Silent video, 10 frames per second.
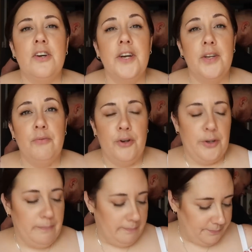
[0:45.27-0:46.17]
dining
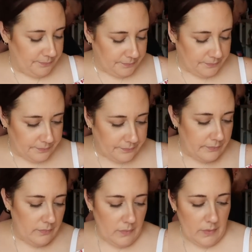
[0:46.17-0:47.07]
room.
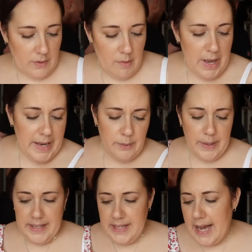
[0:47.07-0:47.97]
But oh.
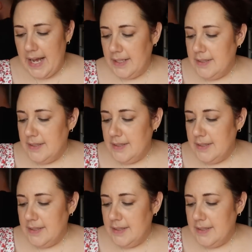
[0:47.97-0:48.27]
anyway, yeah.